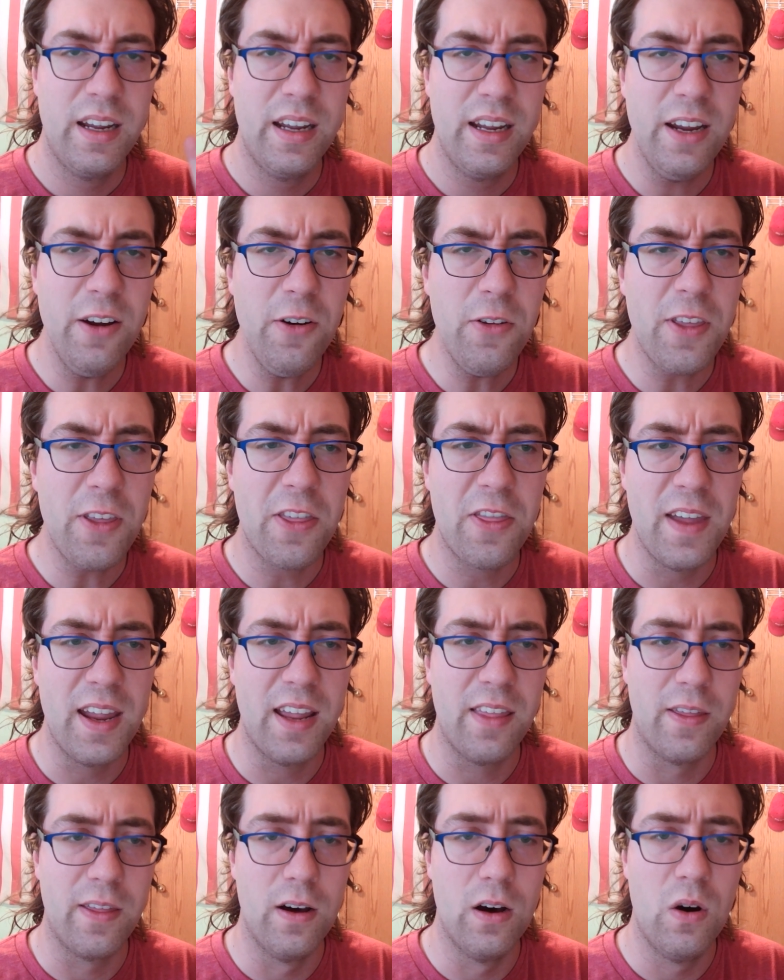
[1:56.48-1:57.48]
Here's the
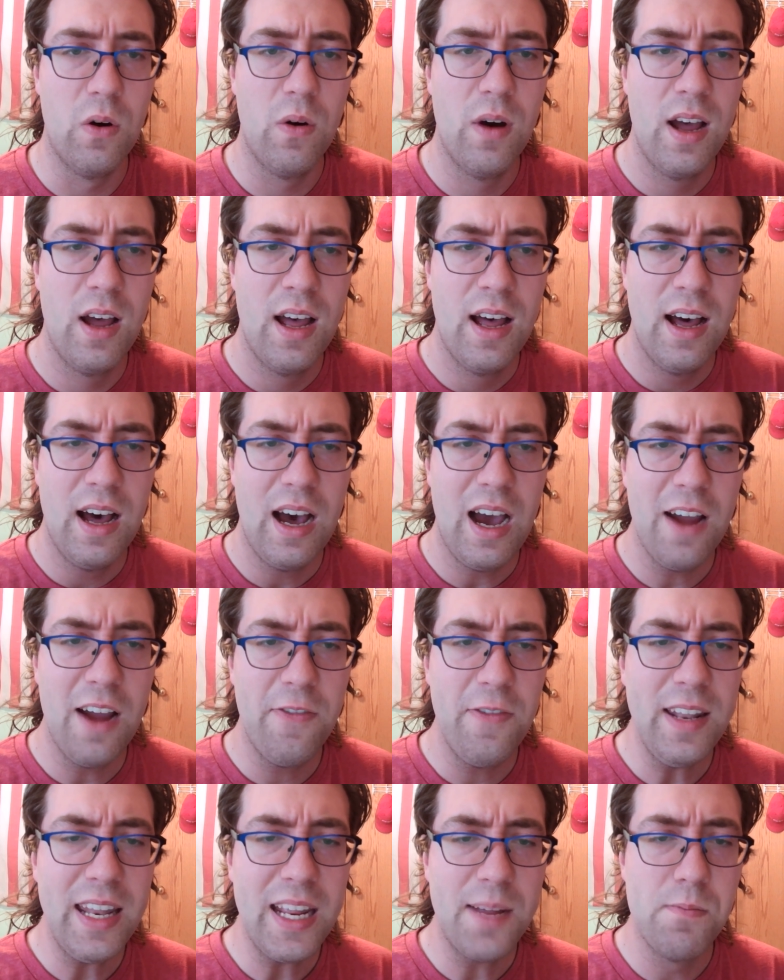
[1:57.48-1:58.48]
thing though. I
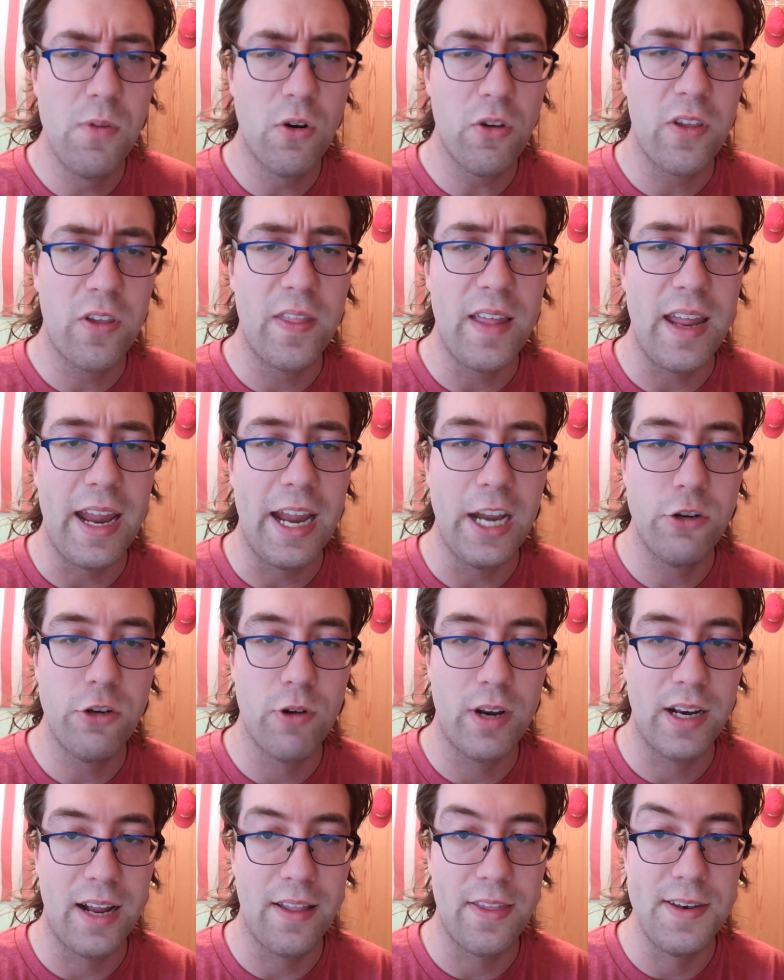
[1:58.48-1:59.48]
feel like most of the
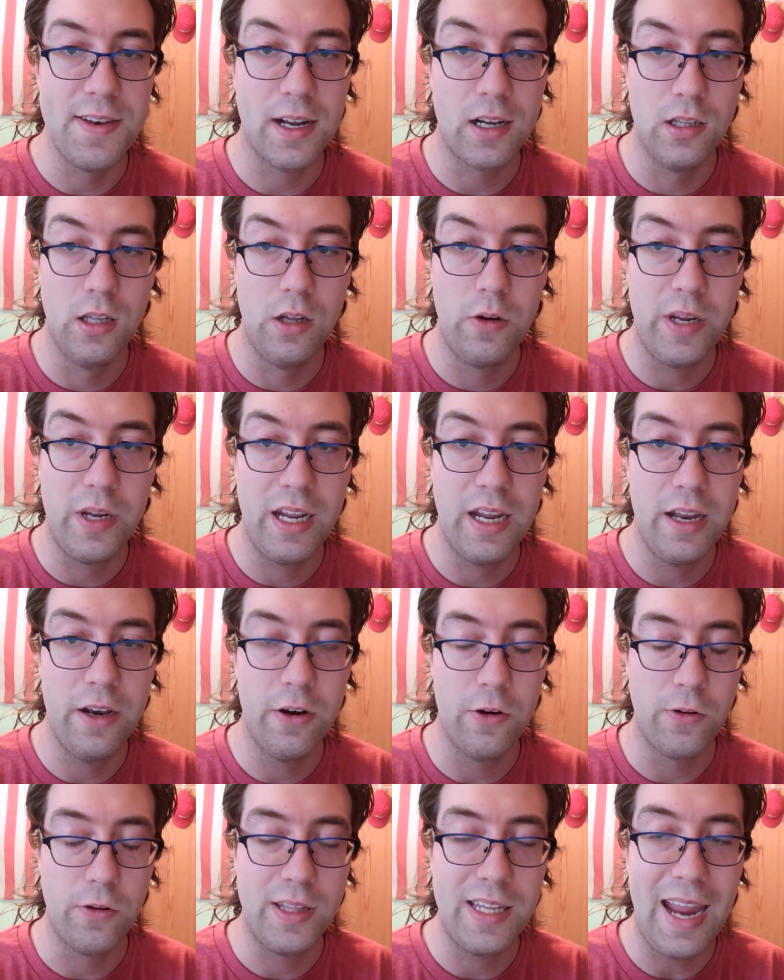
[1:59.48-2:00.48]
hatred against Nickelodeon
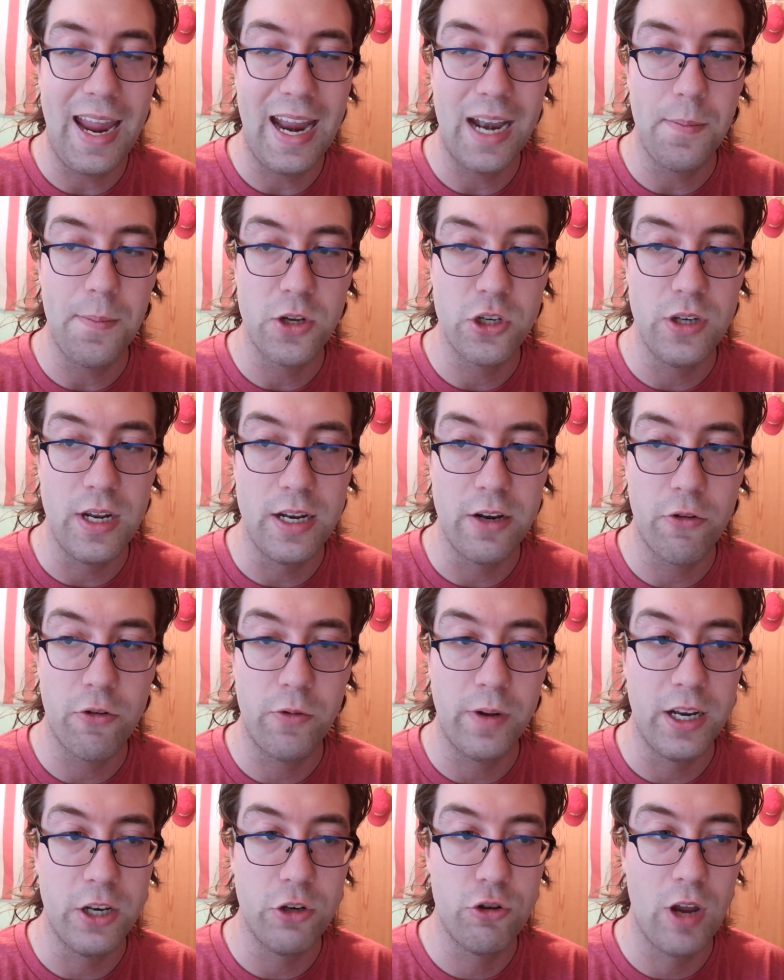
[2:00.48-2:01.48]
or the animation
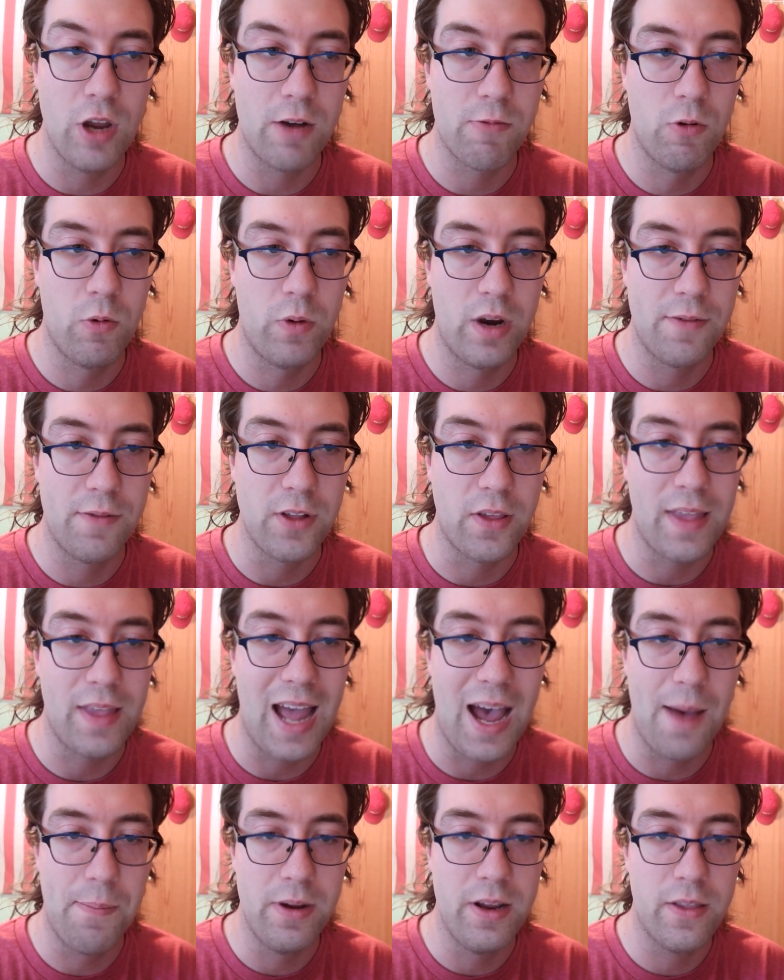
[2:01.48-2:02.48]
industry in general whenever this
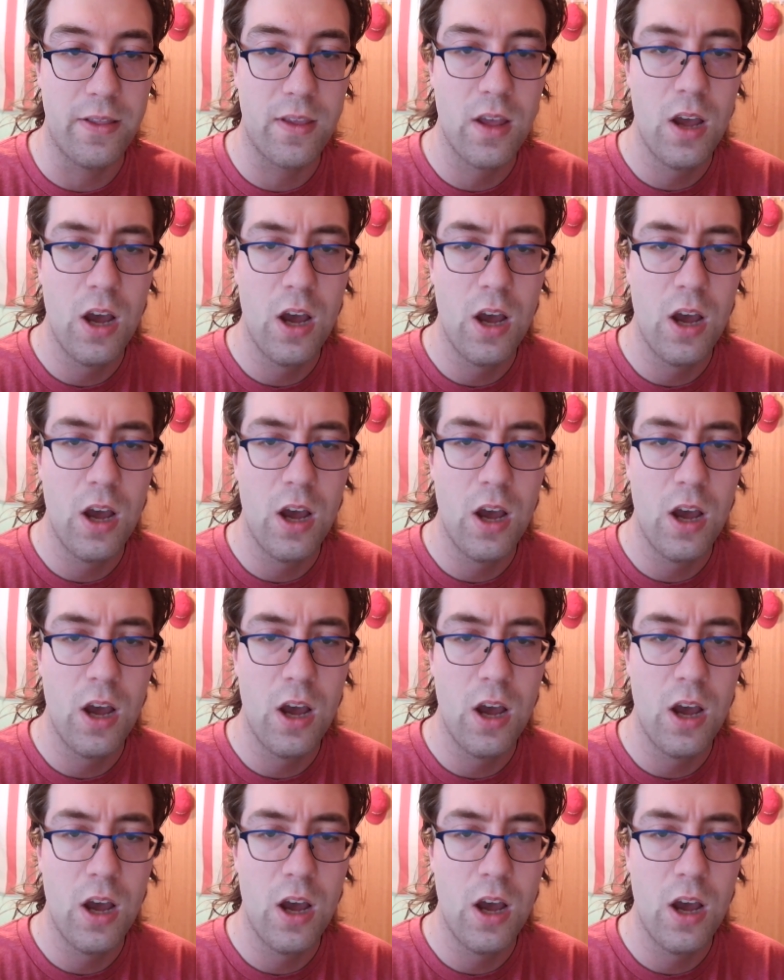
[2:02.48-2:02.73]
happens